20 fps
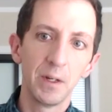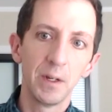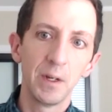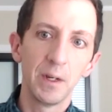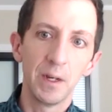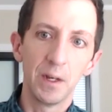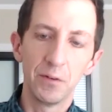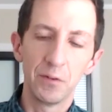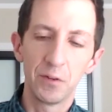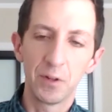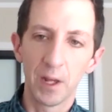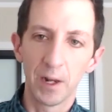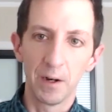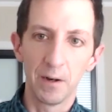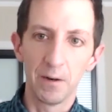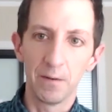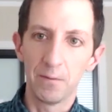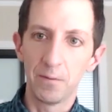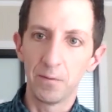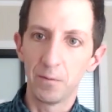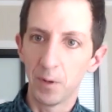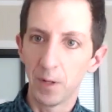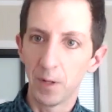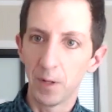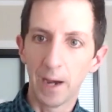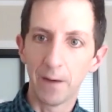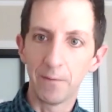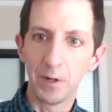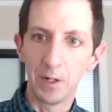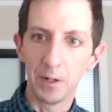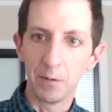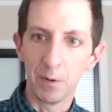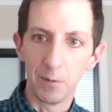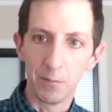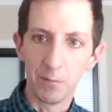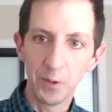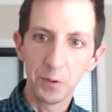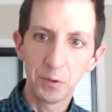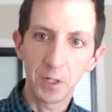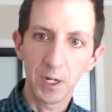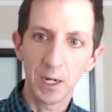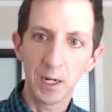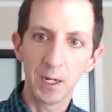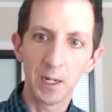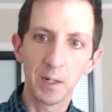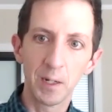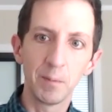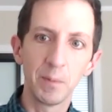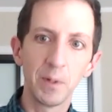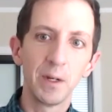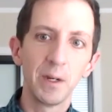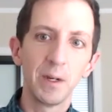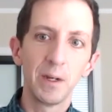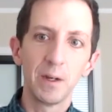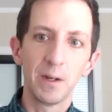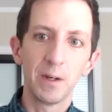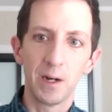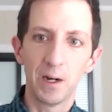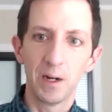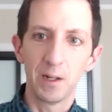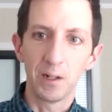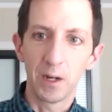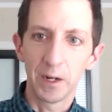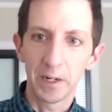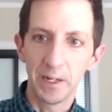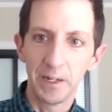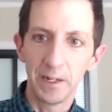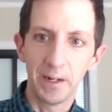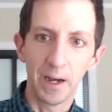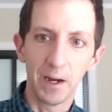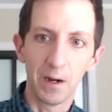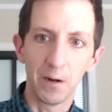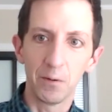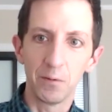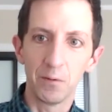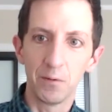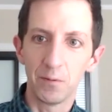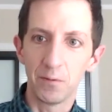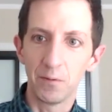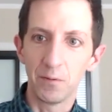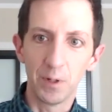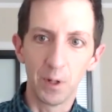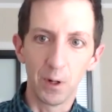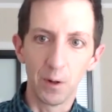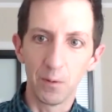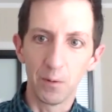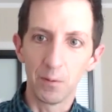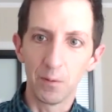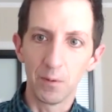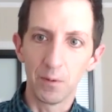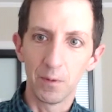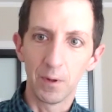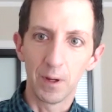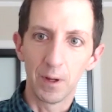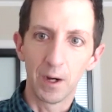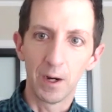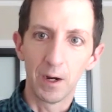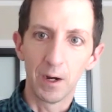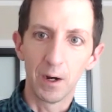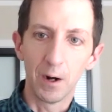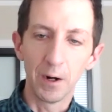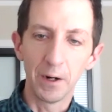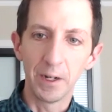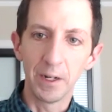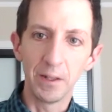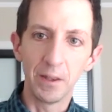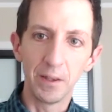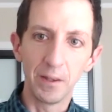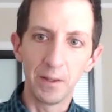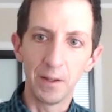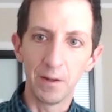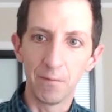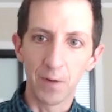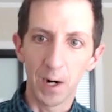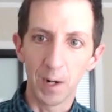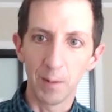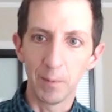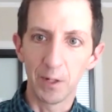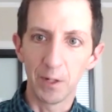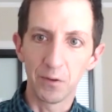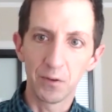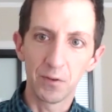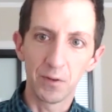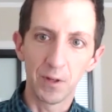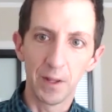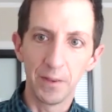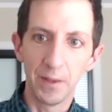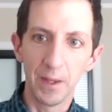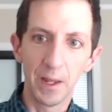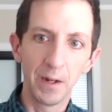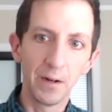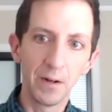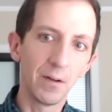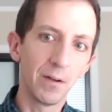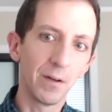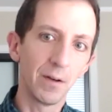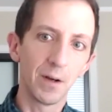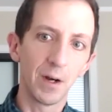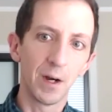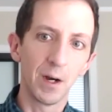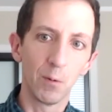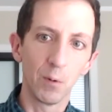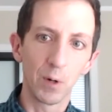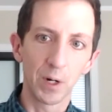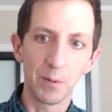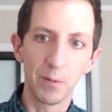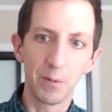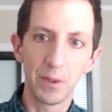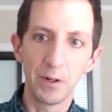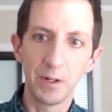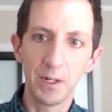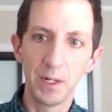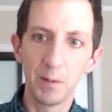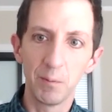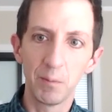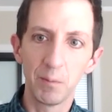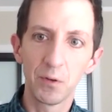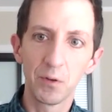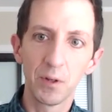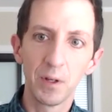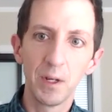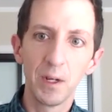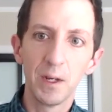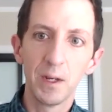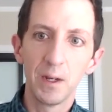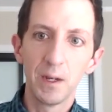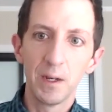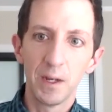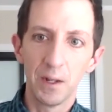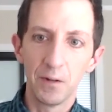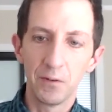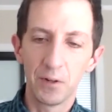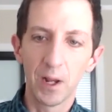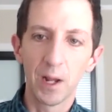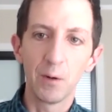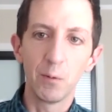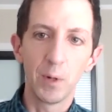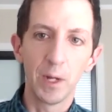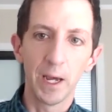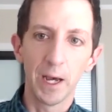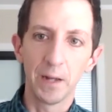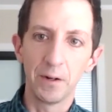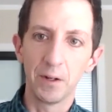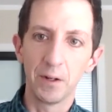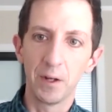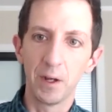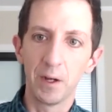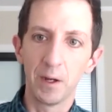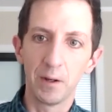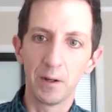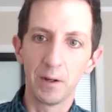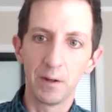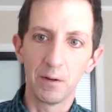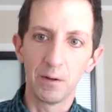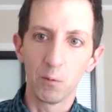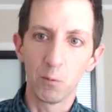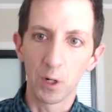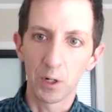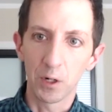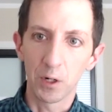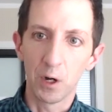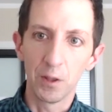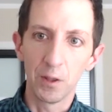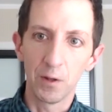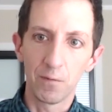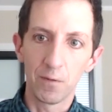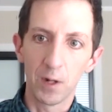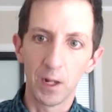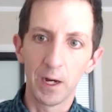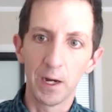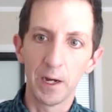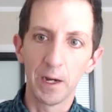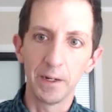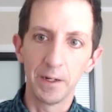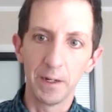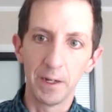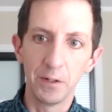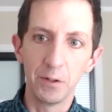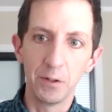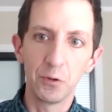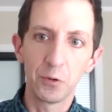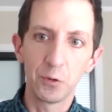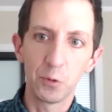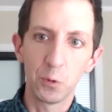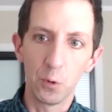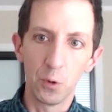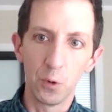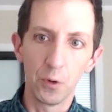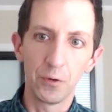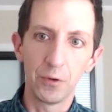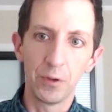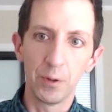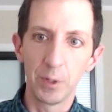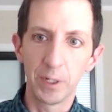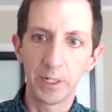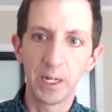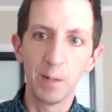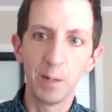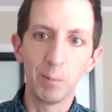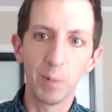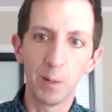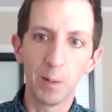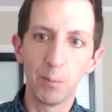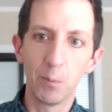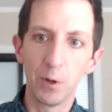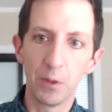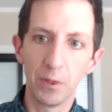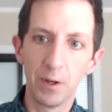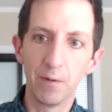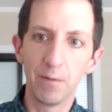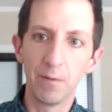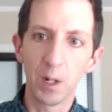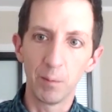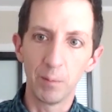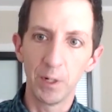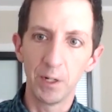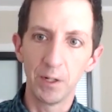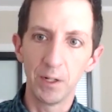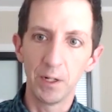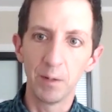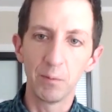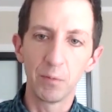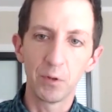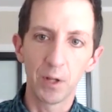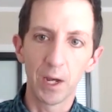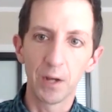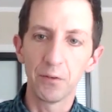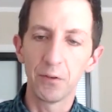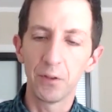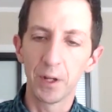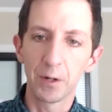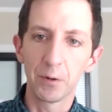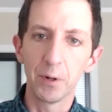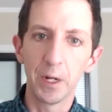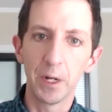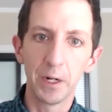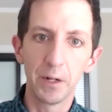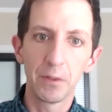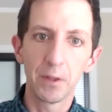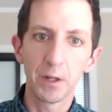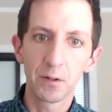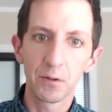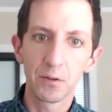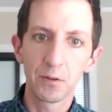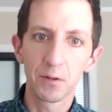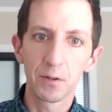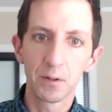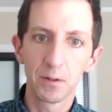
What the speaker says: instead of having a review time, locking down, hardening the environments, and then working with the teams. Instead, we had to work on the fly and use tools that would keep up with development teams as they created things.